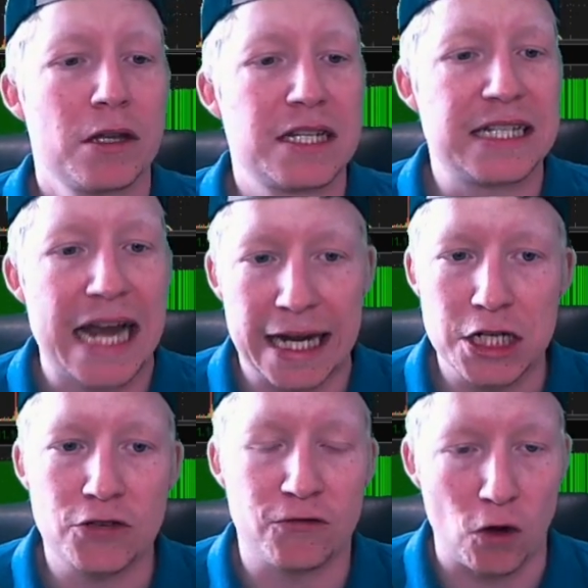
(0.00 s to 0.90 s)

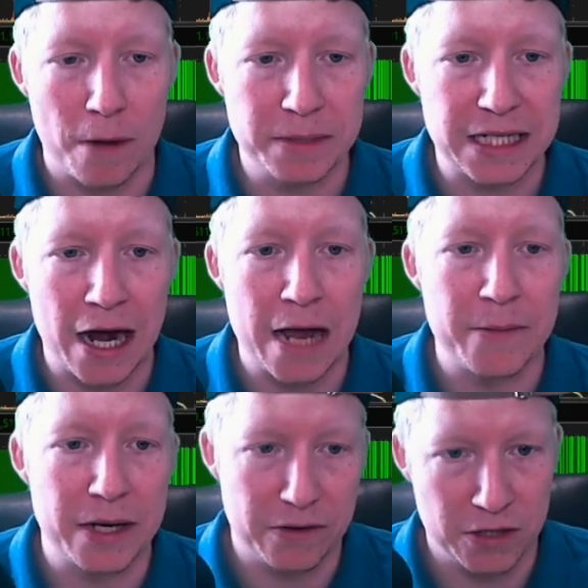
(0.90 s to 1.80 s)
seconds from
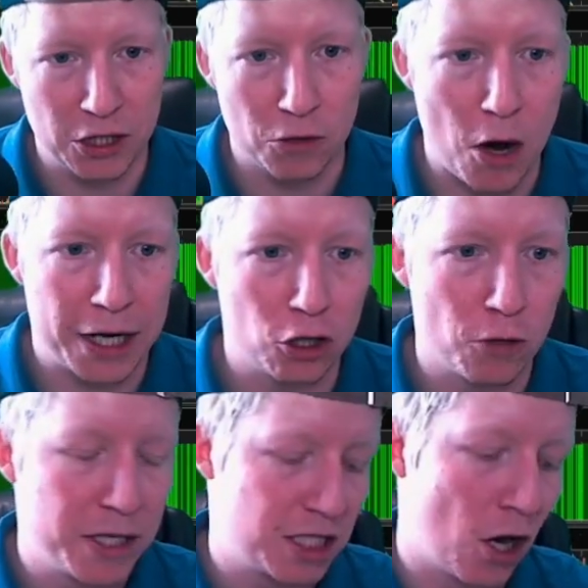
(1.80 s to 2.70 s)
time till market
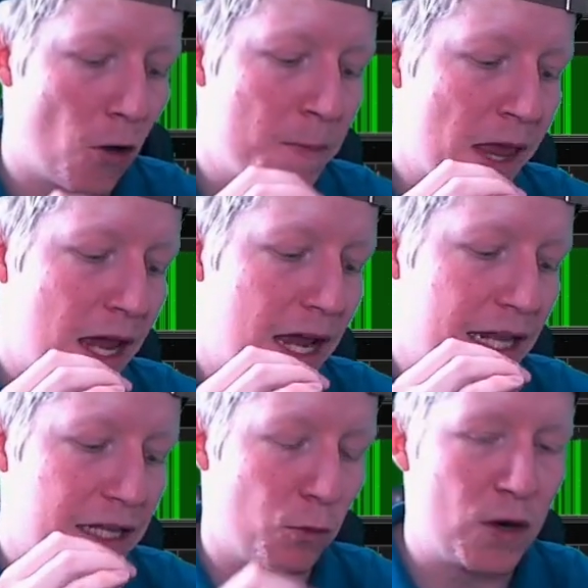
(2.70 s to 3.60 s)
open. So
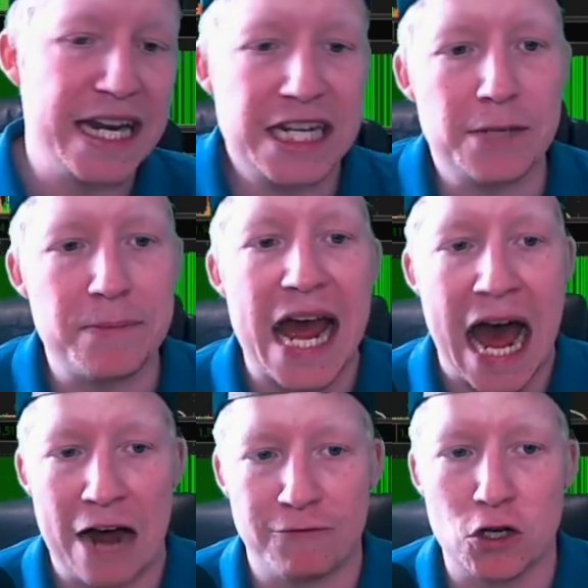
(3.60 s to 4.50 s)
we need to be
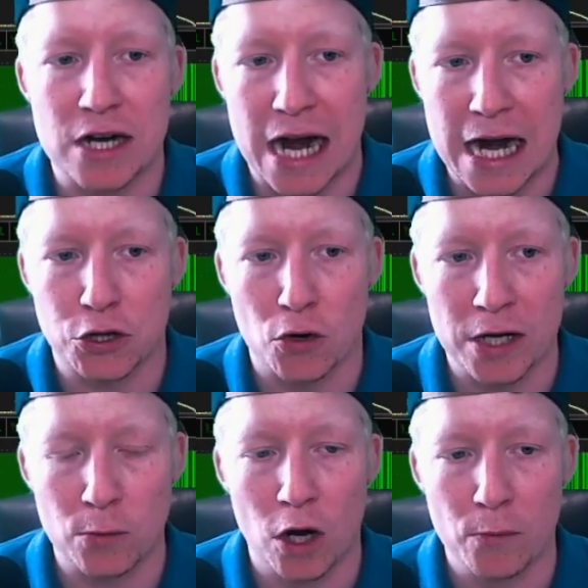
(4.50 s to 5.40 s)
after
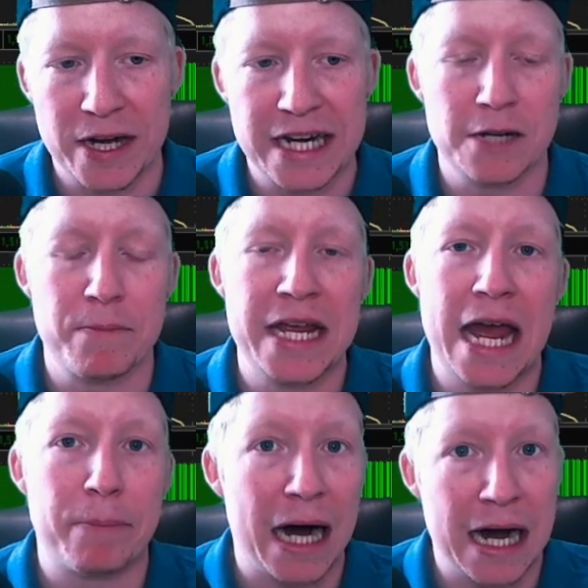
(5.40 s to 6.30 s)
9:31. We need to be
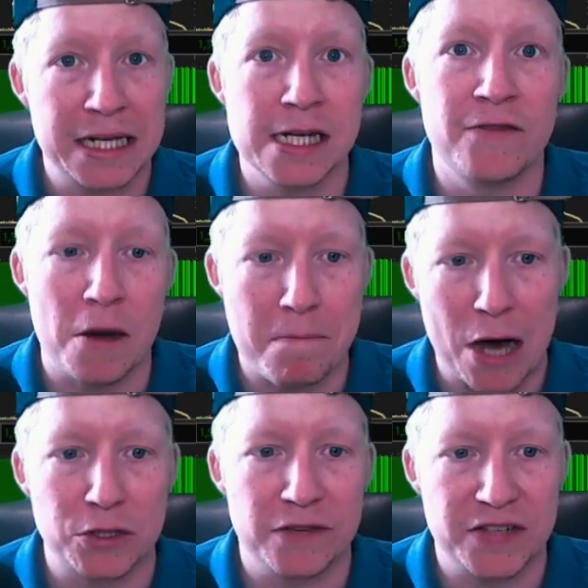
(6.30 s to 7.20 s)
a positive
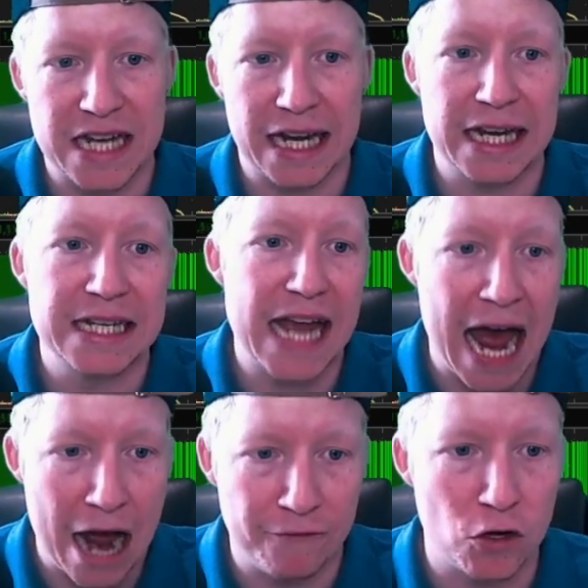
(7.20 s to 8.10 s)
amount of seconds
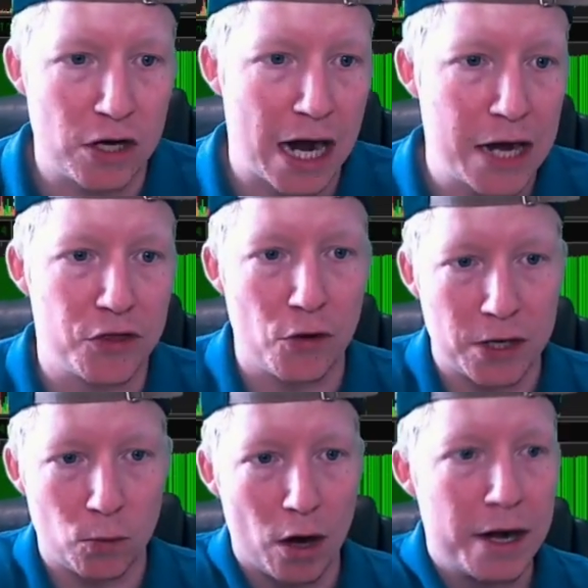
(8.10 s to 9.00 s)
after
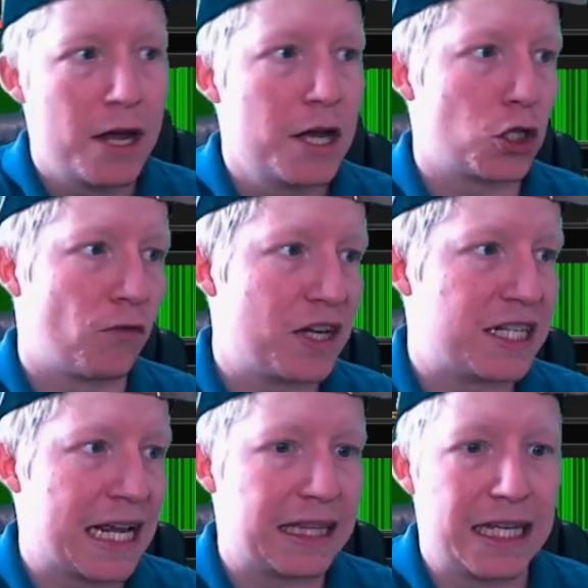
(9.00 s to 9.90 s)
9:31. So if we
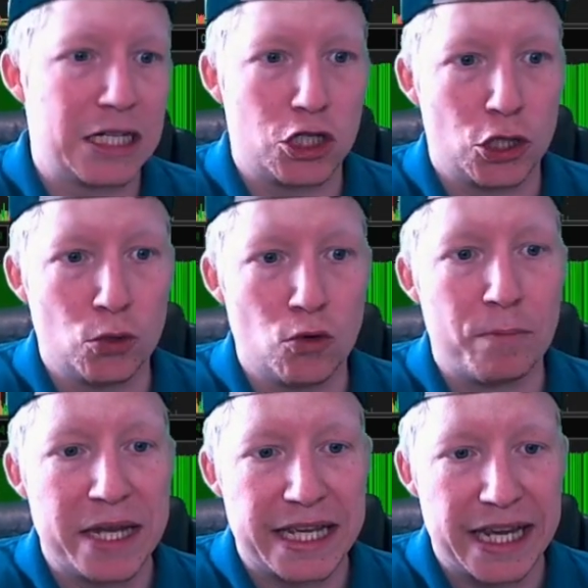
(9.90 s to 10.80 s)
set this to
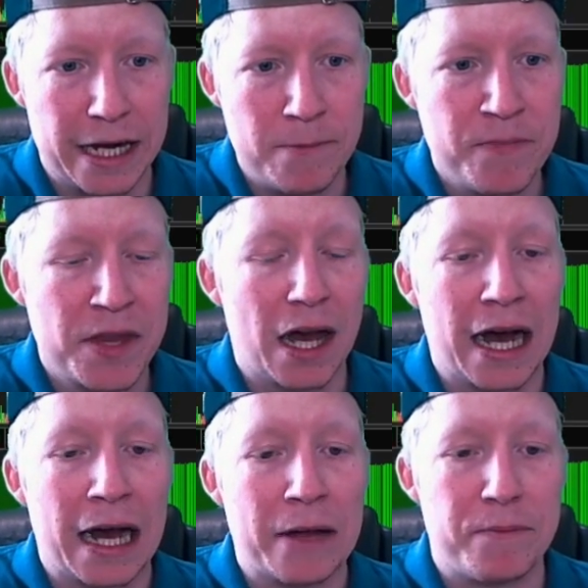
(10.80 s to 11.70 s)
begin,
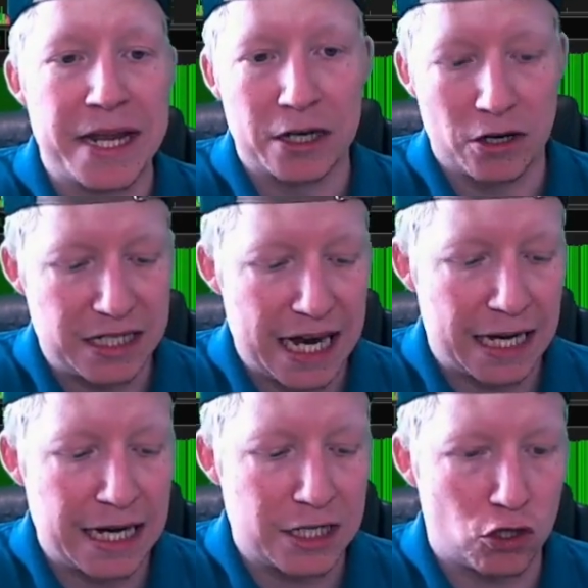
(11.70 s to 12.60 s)
being our
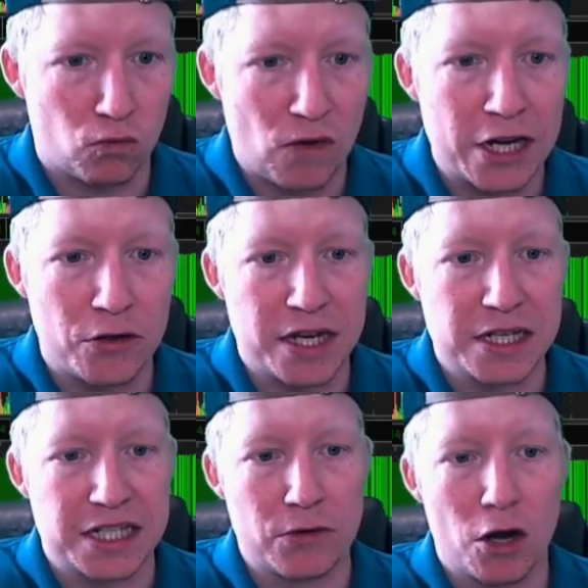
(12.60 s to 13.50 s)
seconds, is greater
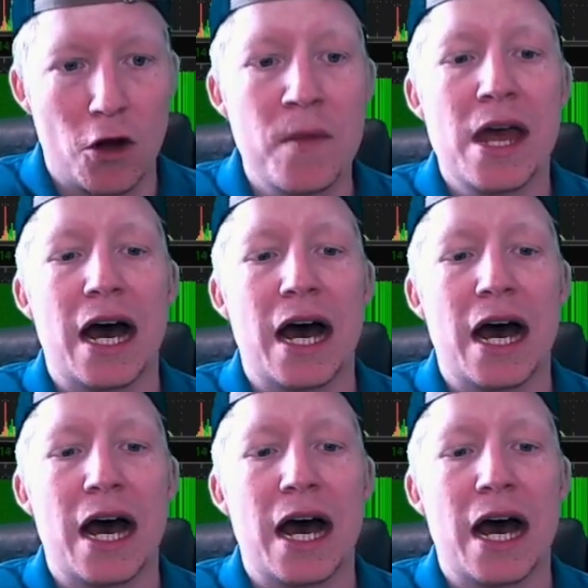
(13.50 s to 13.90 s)
than zero.